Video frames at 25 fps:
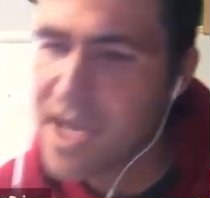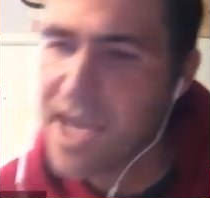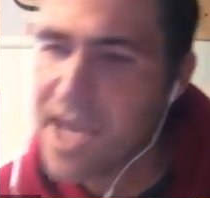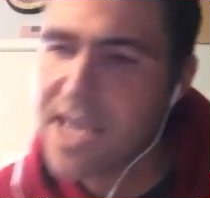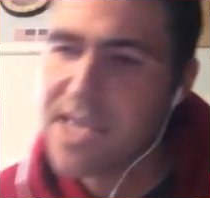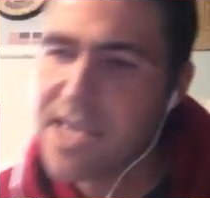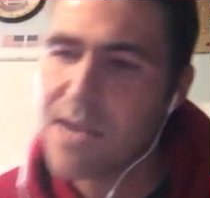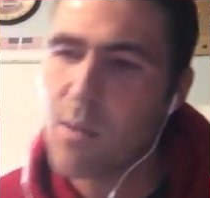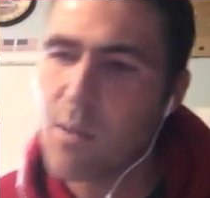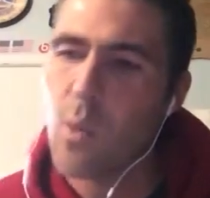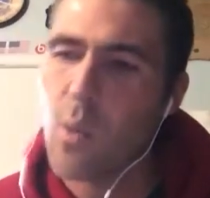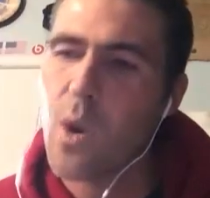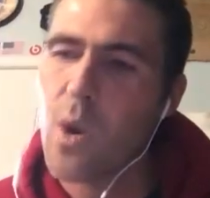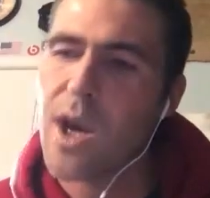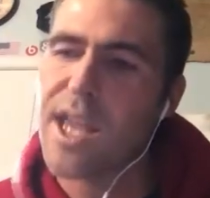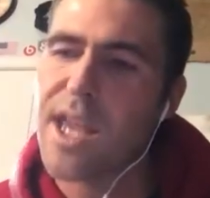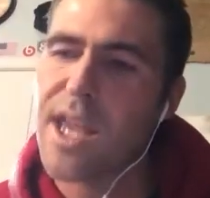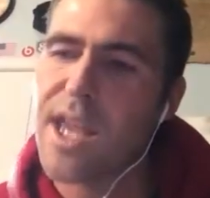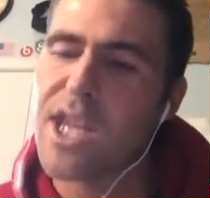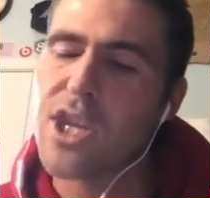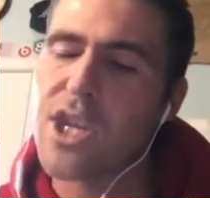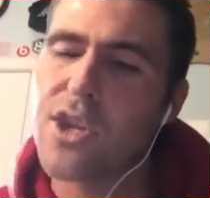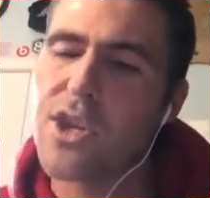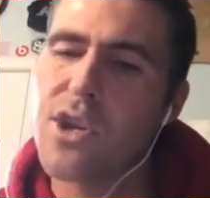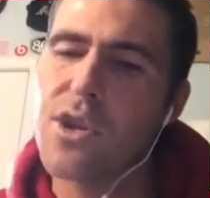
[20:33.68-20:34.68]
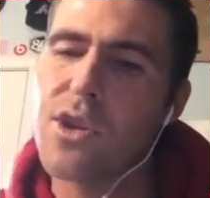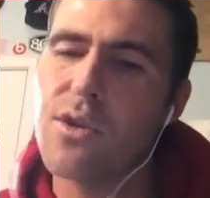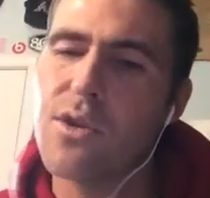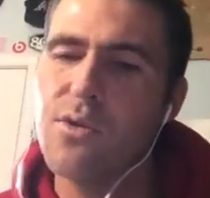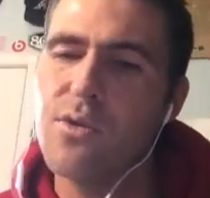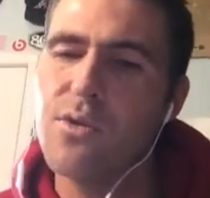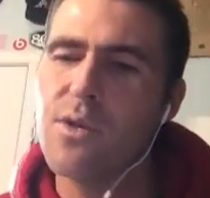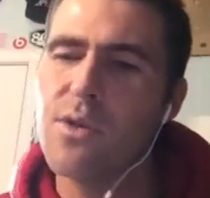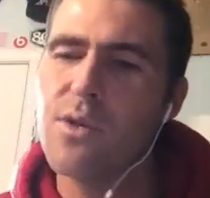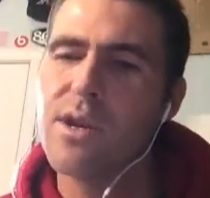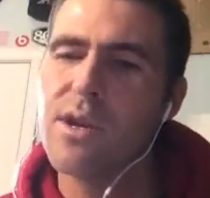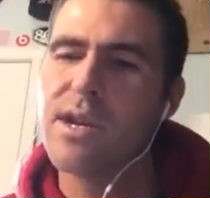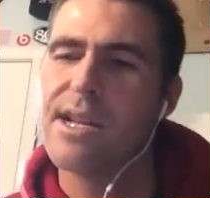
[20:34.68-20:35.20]
Casey
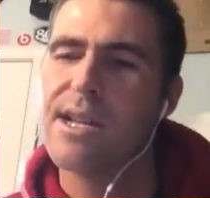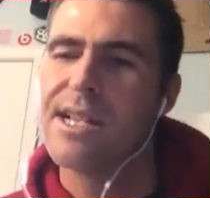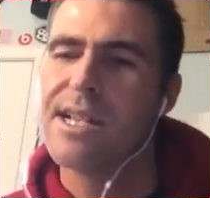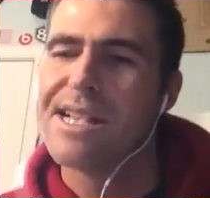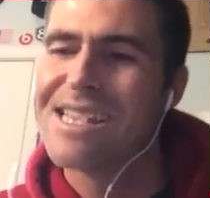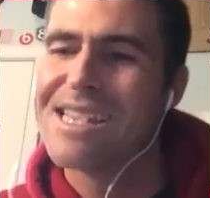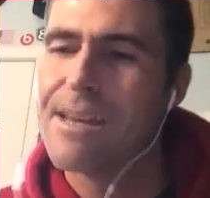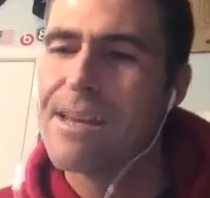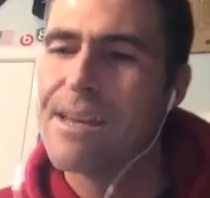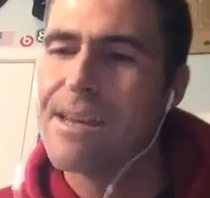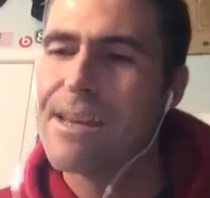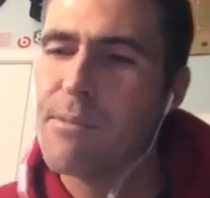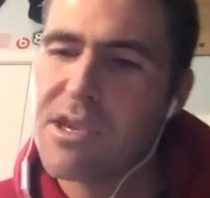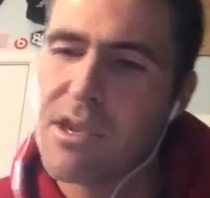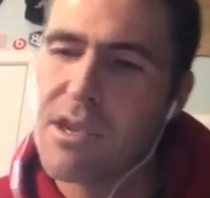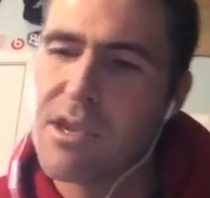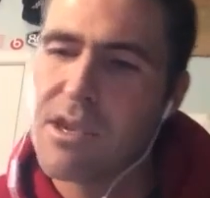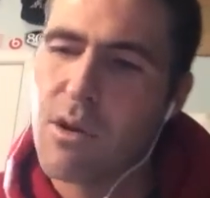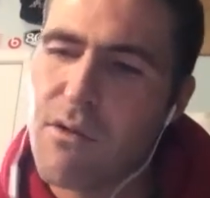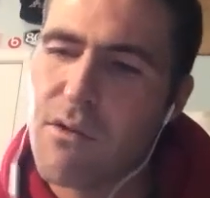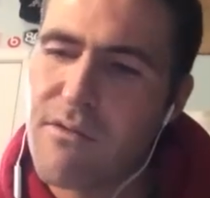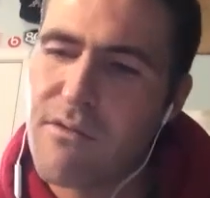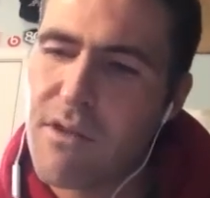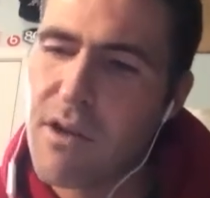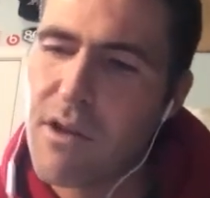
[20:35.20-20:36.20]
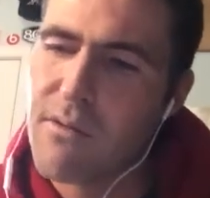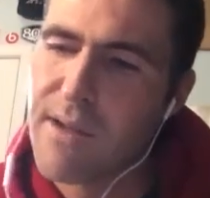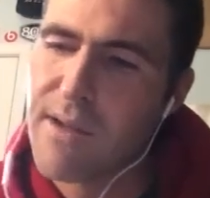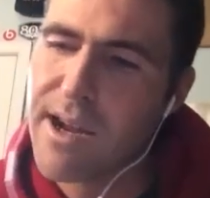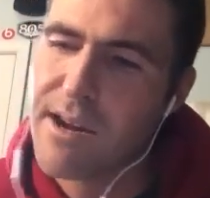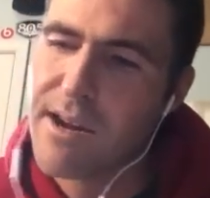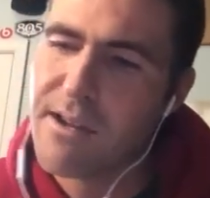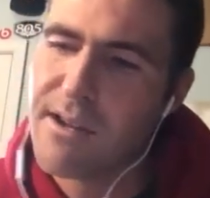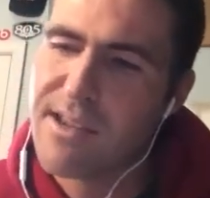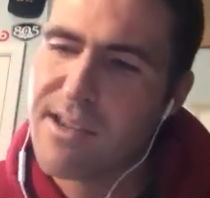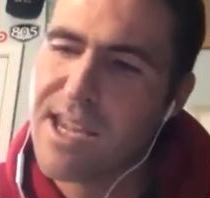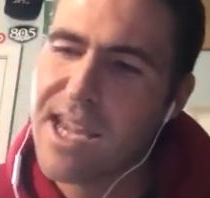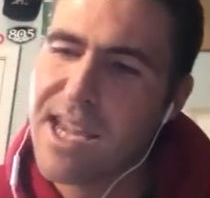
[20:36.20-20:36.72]
1-2. That puts the overall
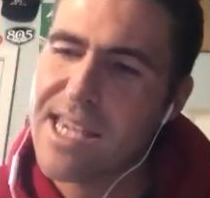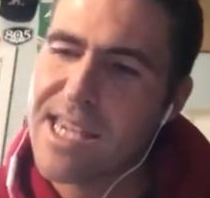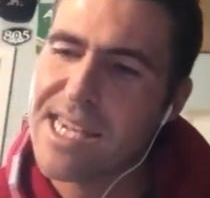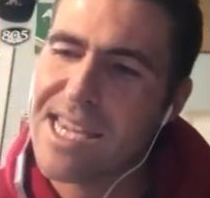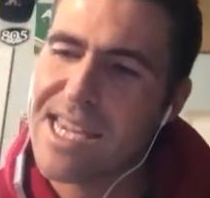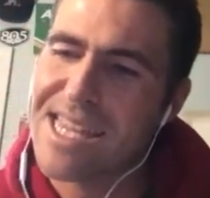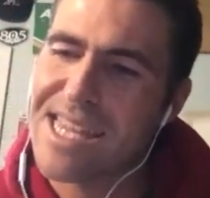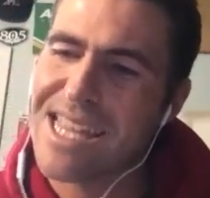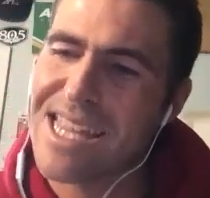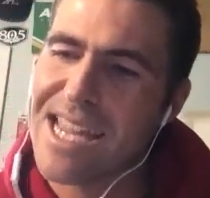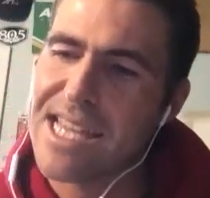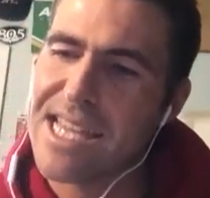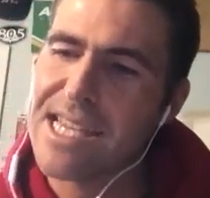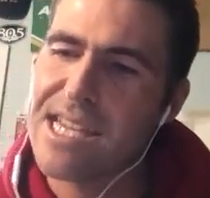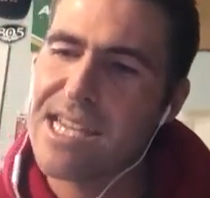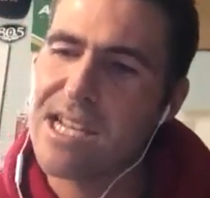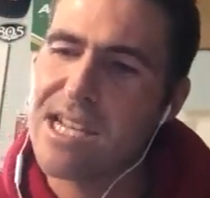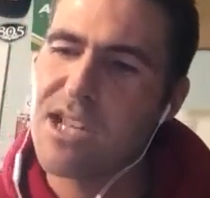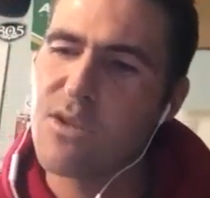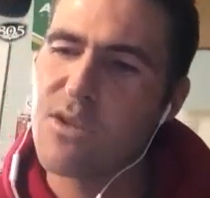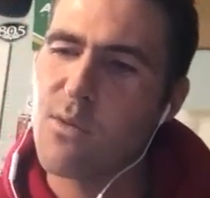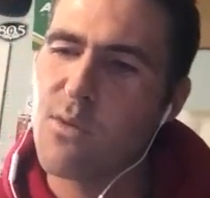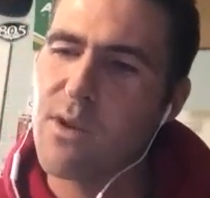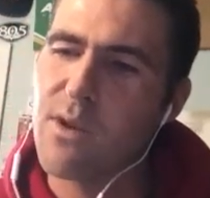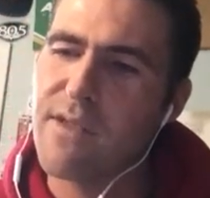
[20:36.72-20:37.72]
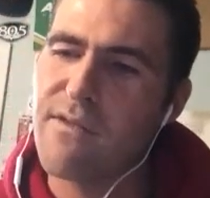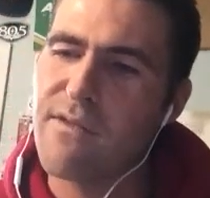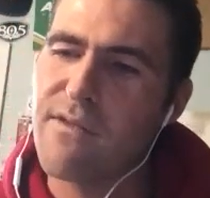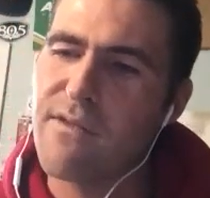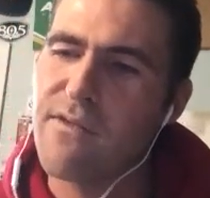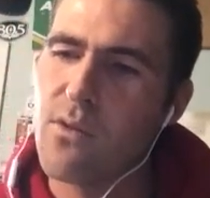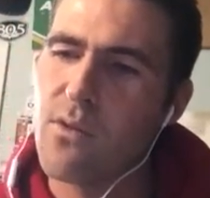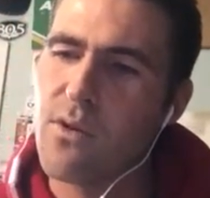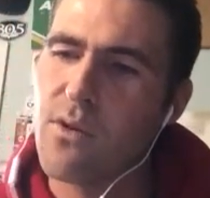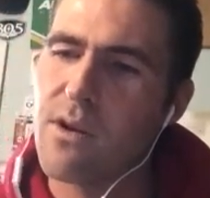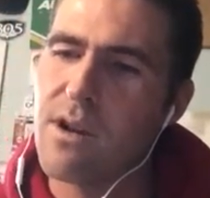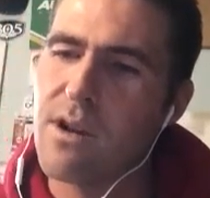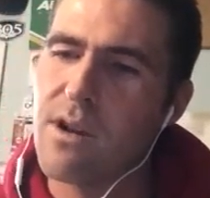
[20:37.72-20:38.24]
records. Casey at
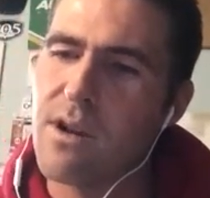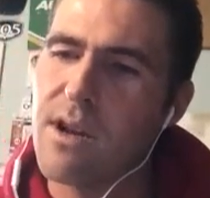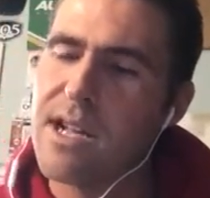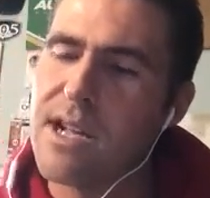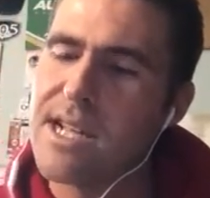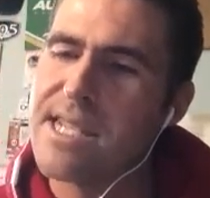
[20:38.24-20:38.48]
19-24.